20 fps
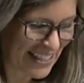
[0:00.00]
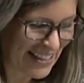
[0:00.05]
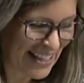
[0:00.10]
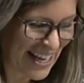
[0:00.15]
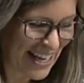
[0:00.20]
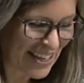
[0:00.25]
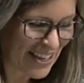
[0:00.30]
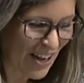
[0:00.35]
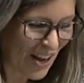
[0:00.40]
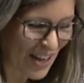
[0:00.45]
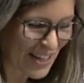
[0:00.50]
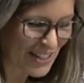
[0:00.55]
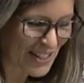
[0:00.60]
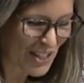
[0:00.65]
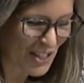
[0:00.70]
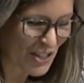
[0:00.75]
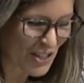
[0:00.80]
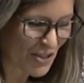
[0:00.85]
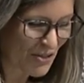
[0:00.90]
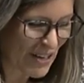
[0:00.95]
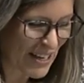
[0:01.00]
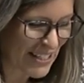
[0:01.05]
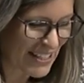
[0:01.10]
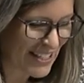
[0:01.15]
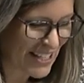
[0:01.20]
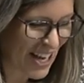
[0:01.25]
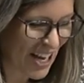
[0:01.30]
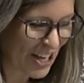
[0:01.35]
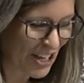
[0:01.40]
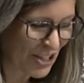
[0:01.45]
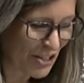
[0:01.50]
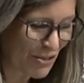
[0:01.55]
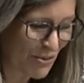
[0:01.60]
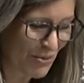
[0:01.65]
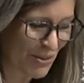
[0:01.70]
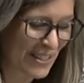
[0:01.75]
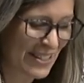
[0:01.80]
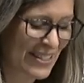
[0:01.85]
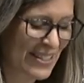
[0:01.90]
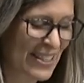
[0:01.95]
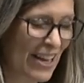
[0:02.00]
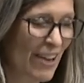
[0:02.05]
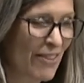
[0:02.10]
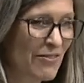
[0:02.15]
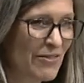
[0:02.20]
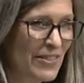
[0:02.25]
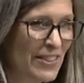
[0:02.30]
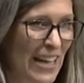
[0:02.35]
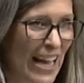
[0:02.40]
and that concentrates hundreds of